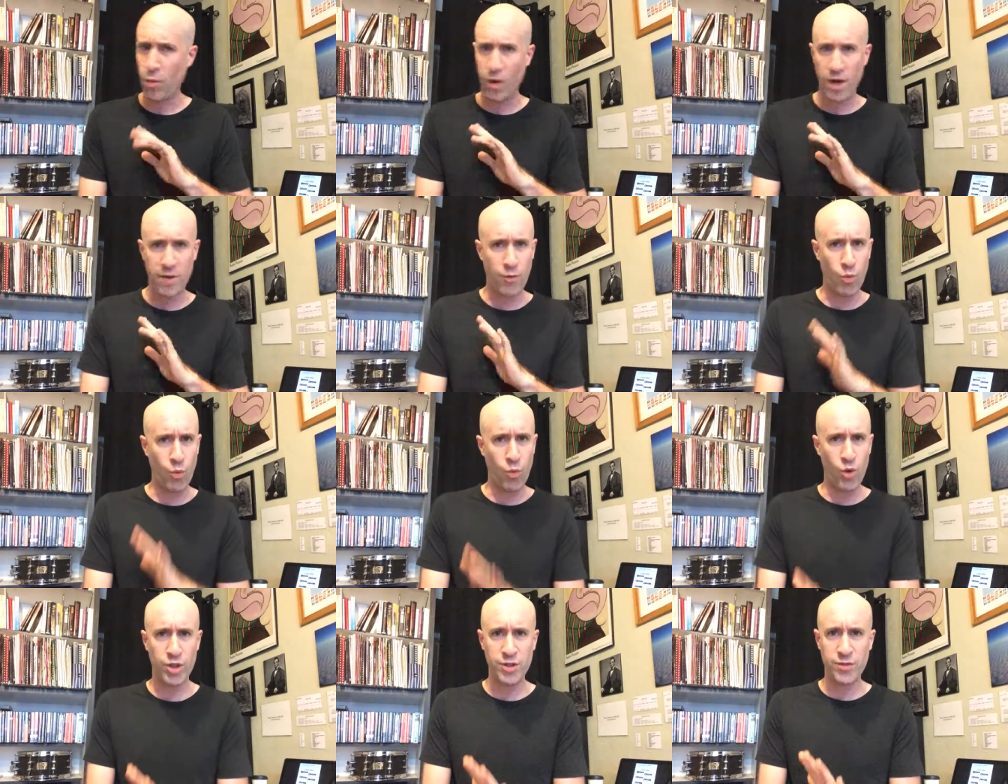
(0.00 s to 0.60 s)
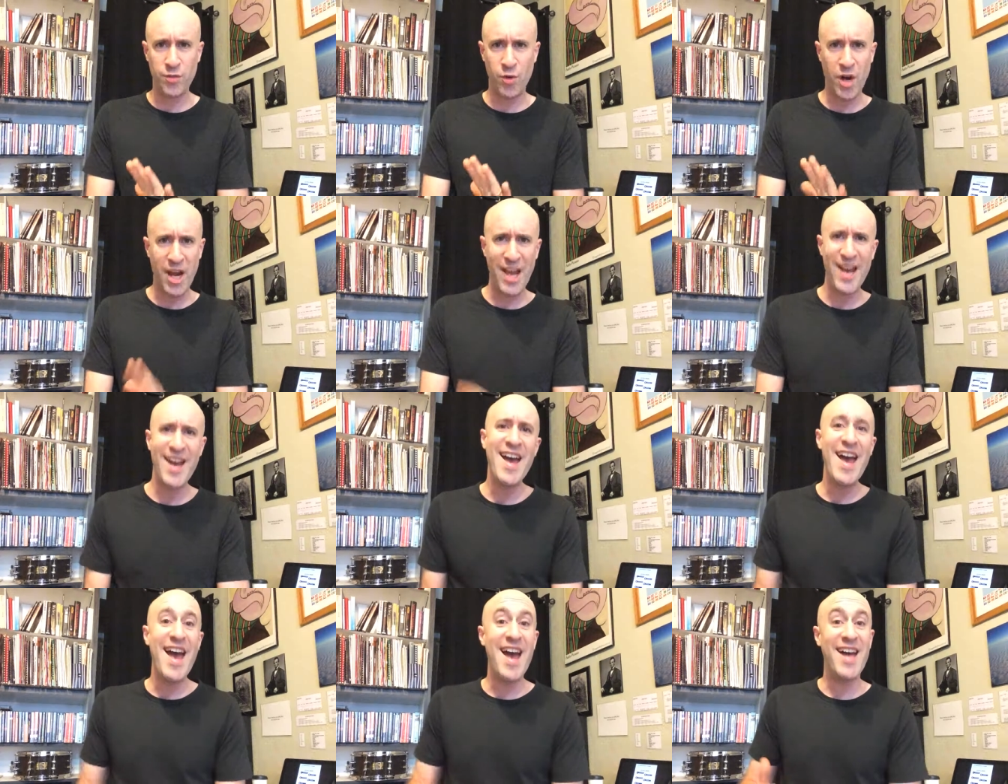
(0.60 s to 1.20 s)
whatever works for you
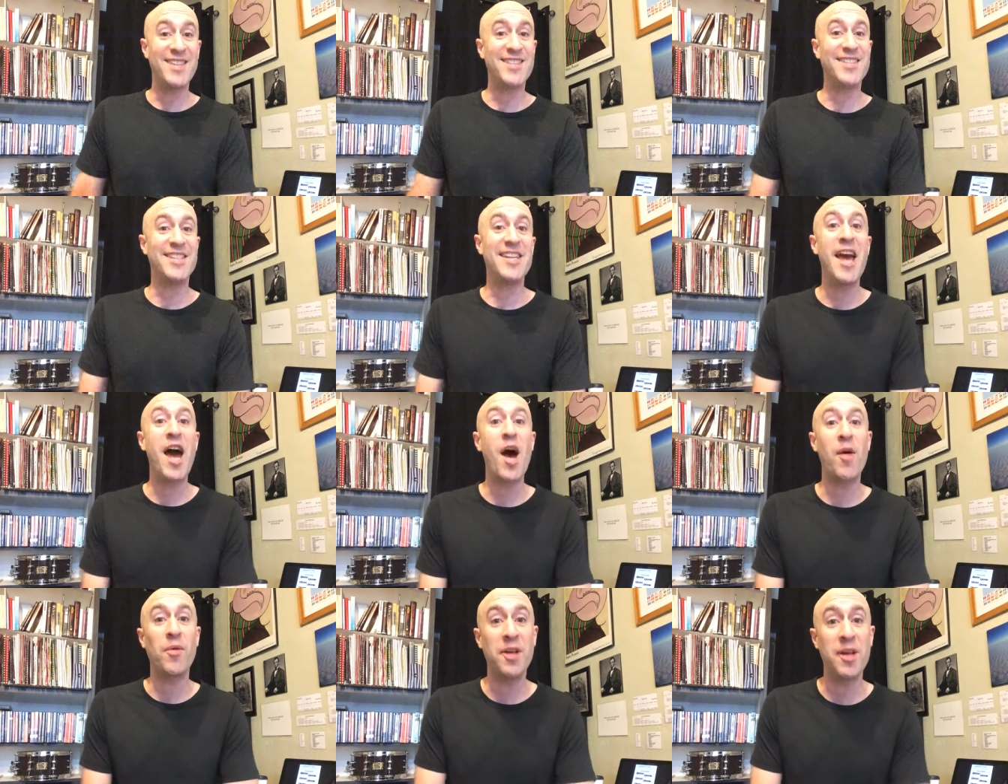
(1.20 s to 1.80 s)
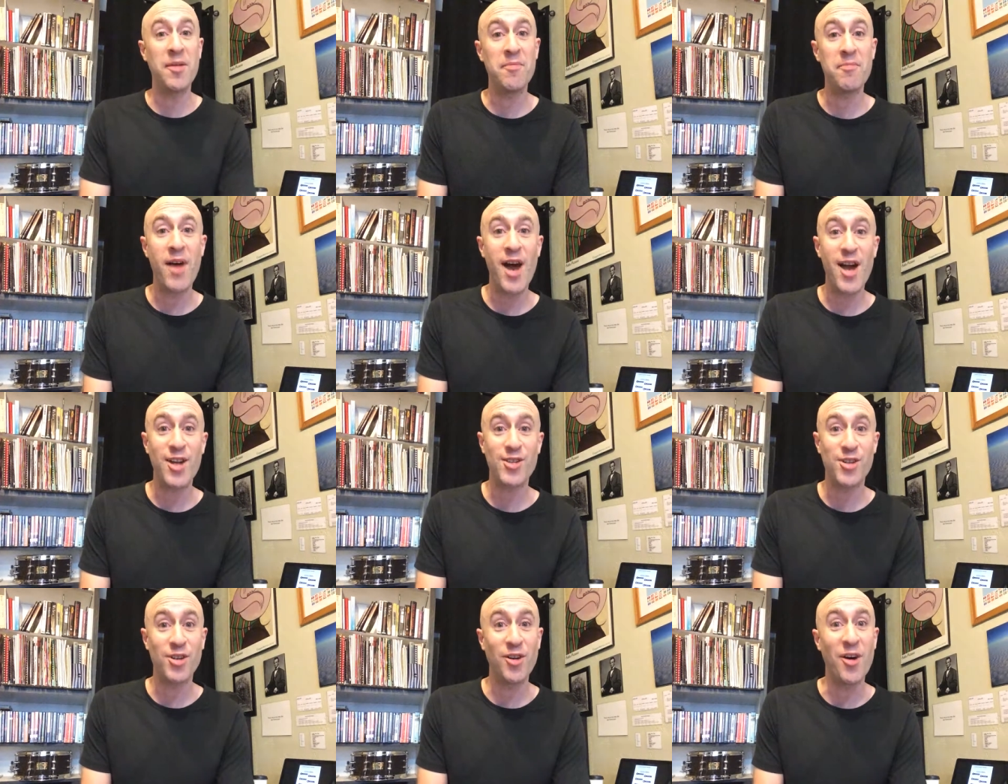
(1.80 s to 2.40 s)
and see how it
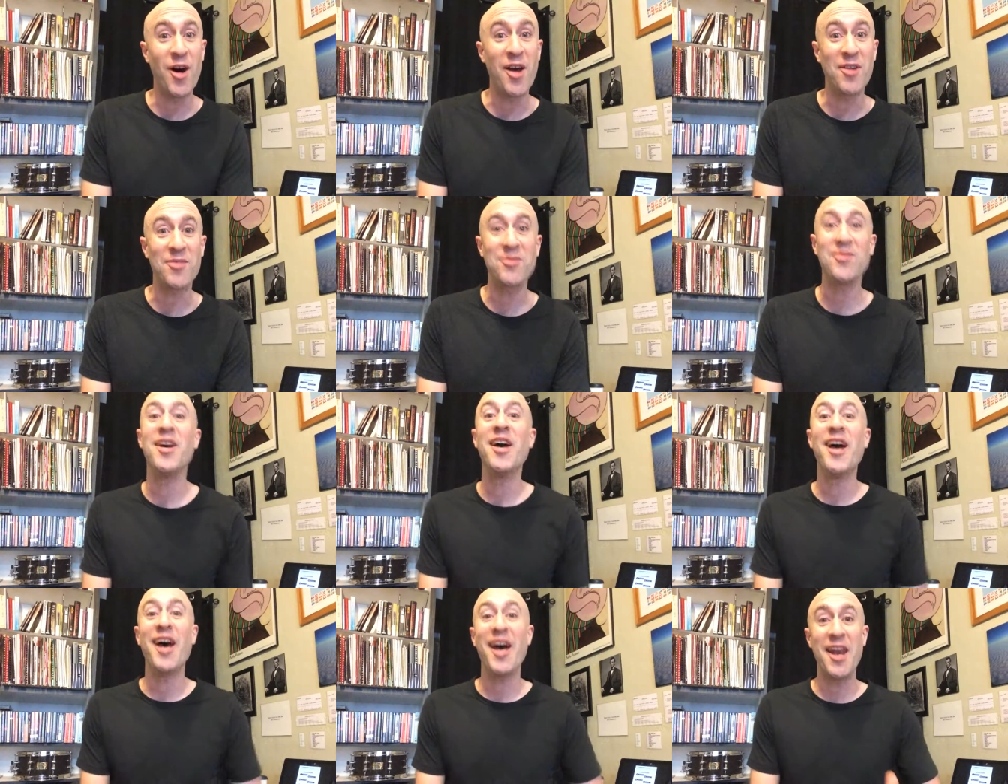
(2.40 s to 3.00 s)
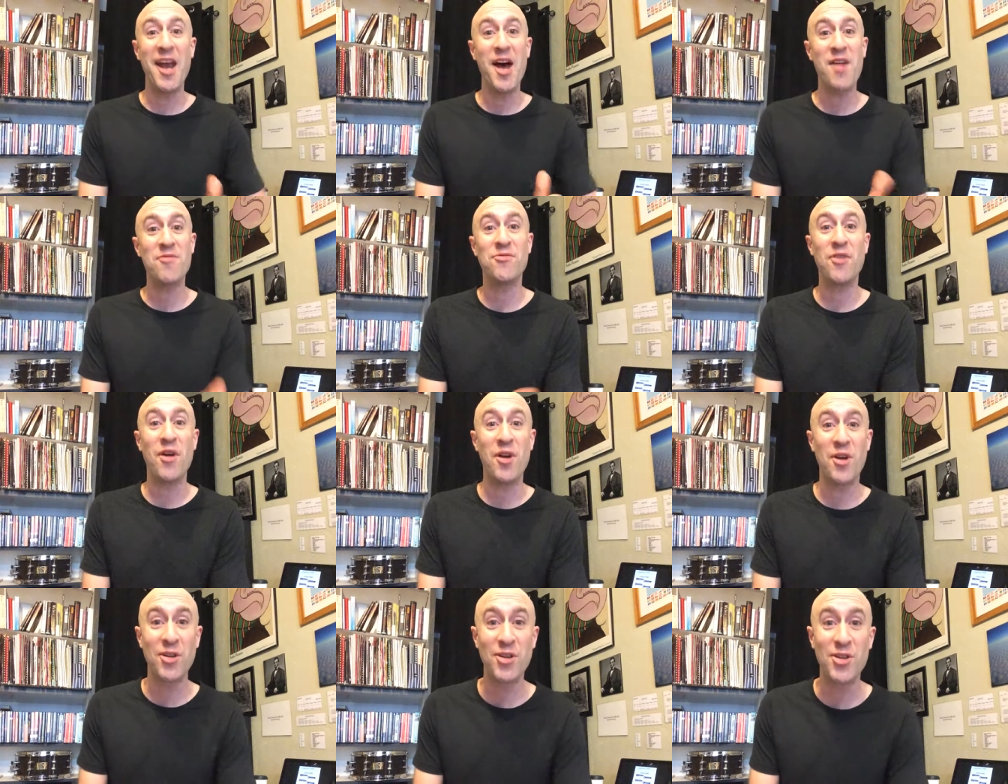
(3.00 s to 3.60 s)
impacts your life and have
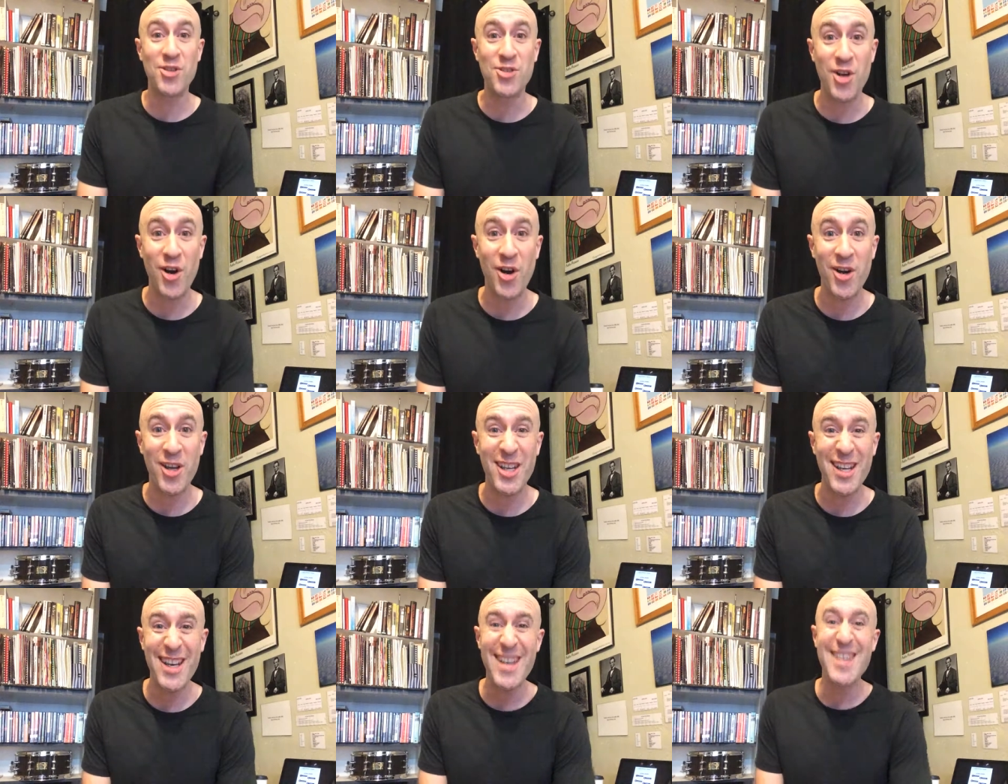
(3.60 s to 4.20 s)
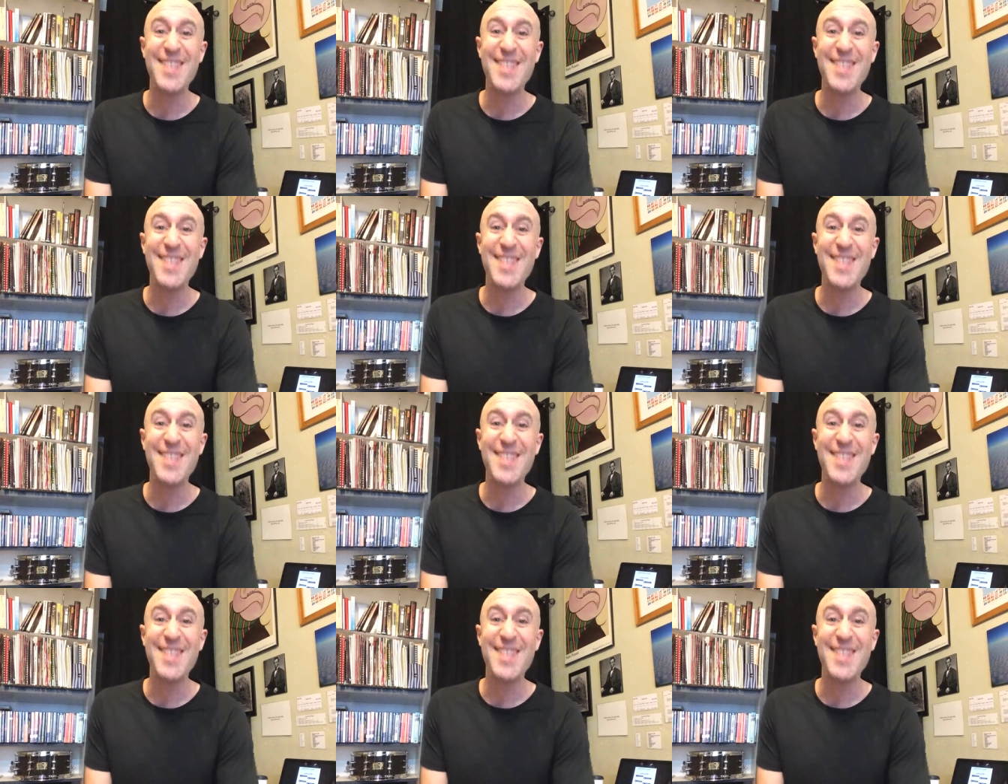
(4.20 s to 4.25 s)
fun on the journey.